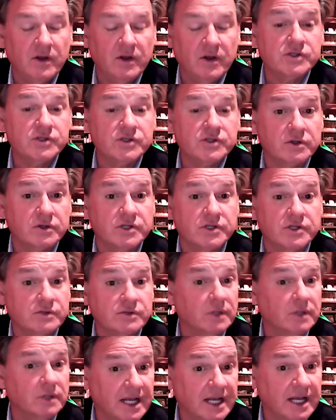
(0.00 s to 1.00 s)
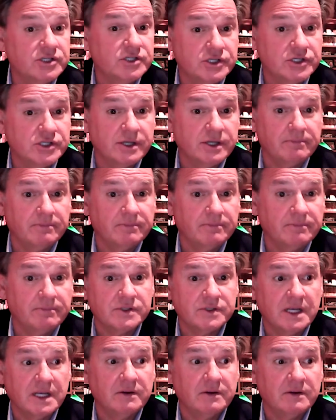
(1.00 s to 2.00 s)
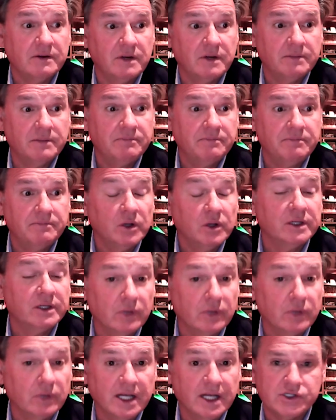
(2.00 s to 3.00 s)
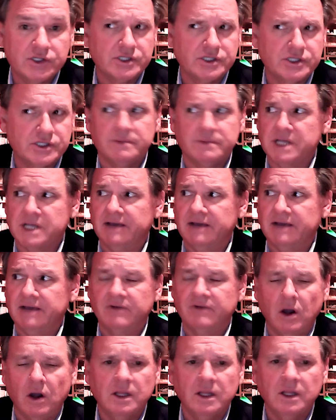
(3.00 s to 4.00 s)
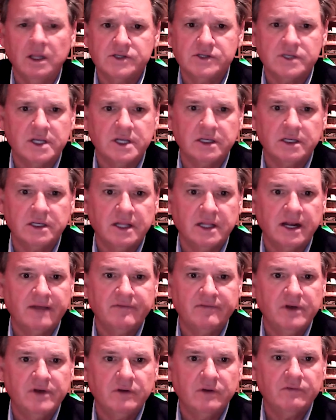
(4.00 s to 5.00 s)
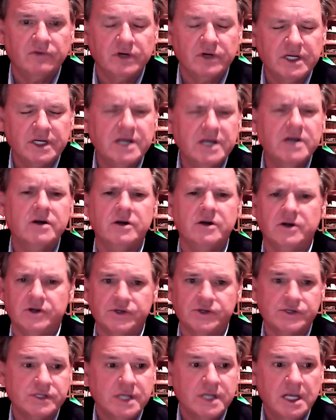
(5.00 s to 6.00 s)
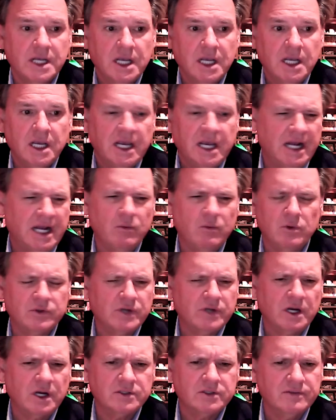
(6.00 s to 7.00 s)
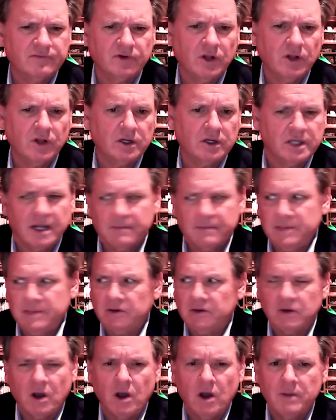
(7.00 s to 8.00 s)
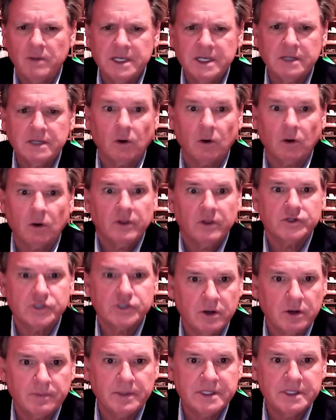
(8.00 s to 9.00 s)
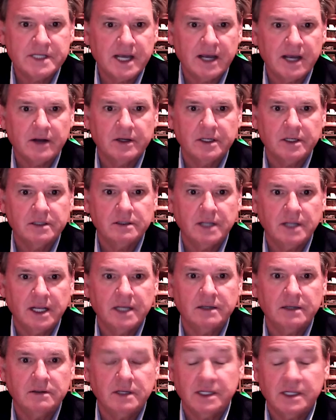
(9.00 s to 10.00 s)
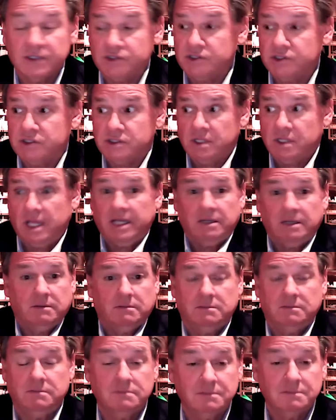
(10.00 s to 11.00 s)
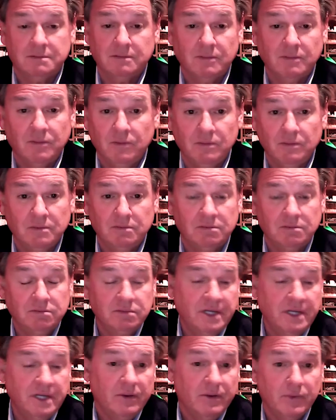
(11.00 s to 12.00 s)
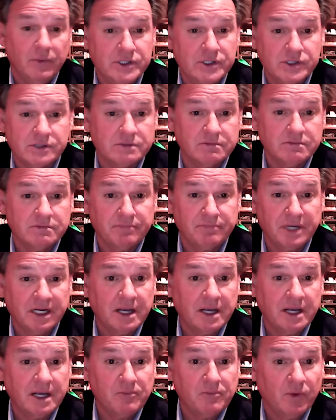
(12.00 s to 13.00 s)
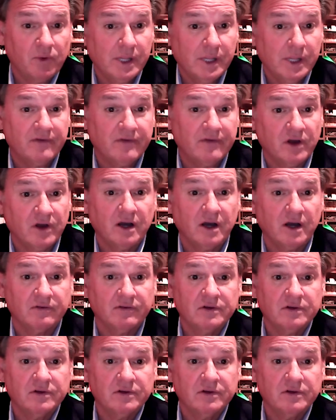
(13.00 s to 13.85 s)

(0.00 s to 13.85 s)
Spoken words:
those are just relationships and building relationships. I have colleagues that I've known for years, and I won't talk to them for a long time, and they'll call me in or they'll show up in town, and it's just like we just pick up where we left off.